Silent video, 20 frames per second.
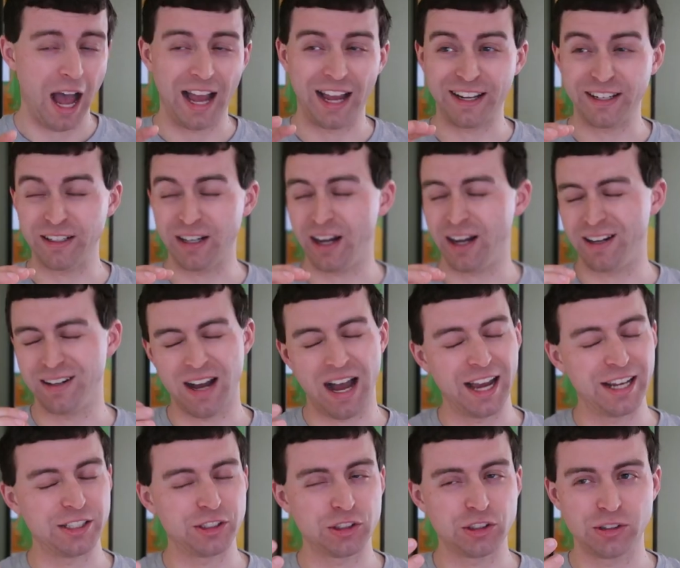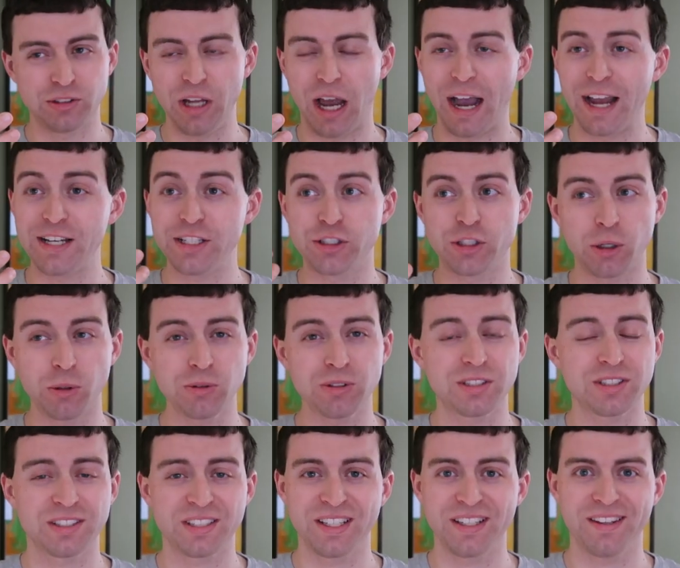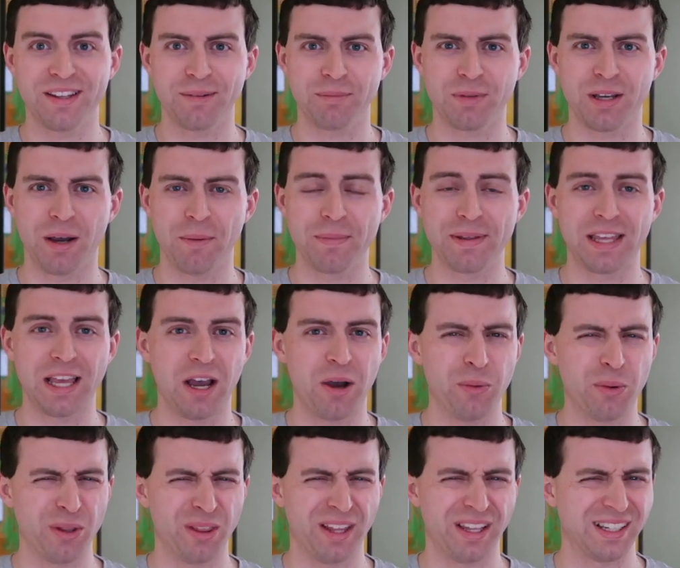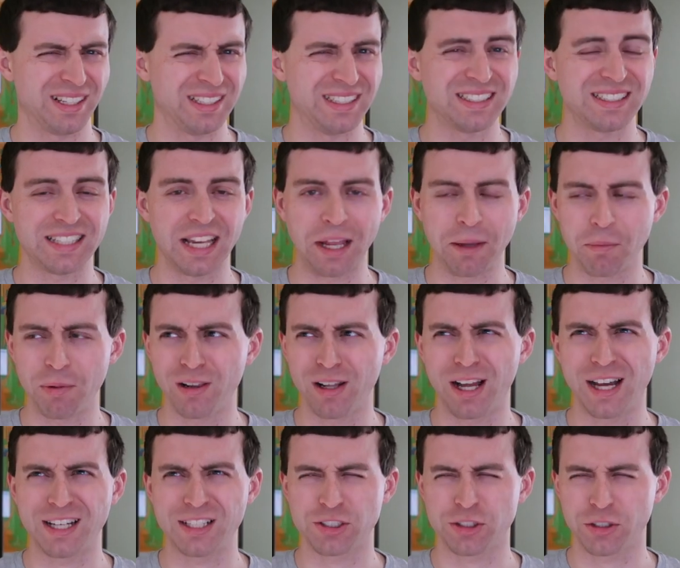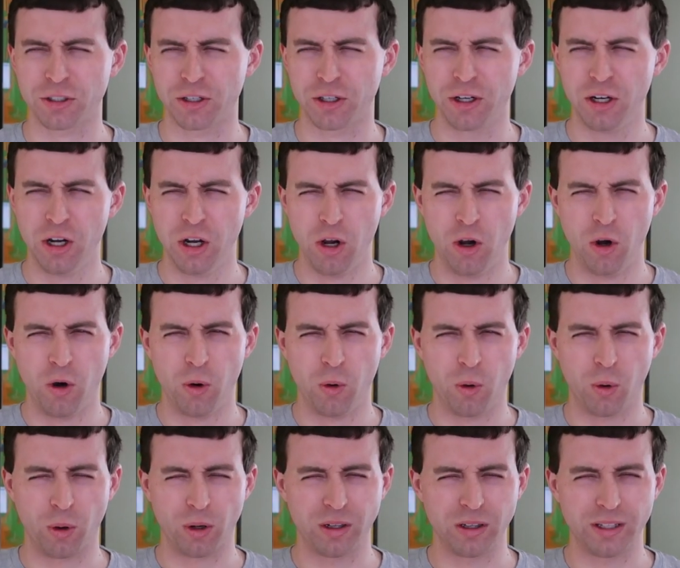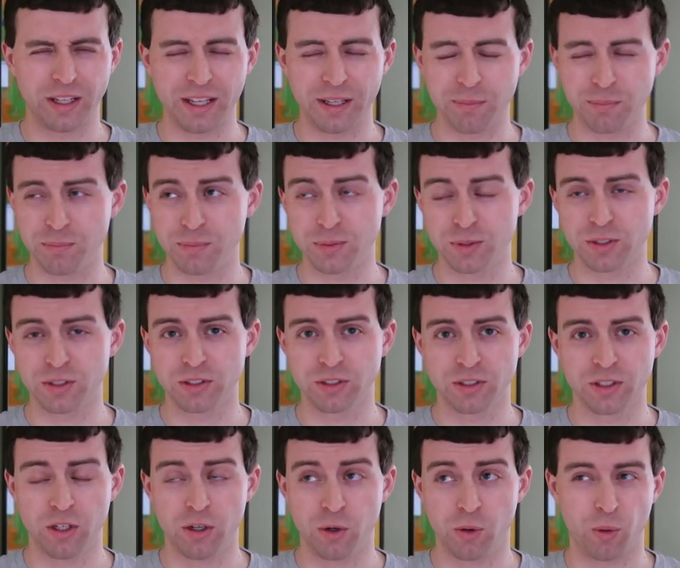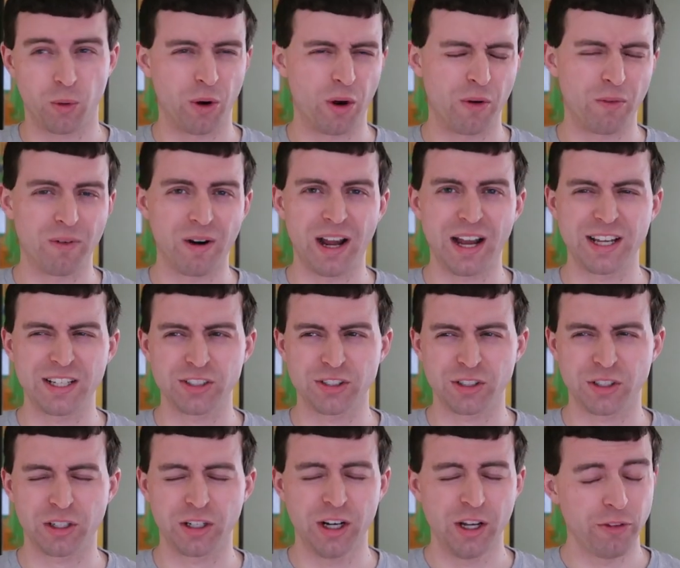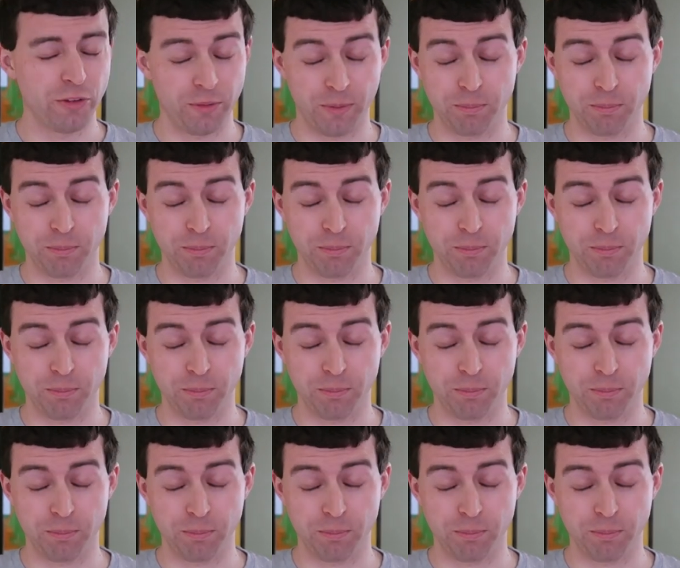I don't see them coming out with like a stabilizer or limbs or a riser.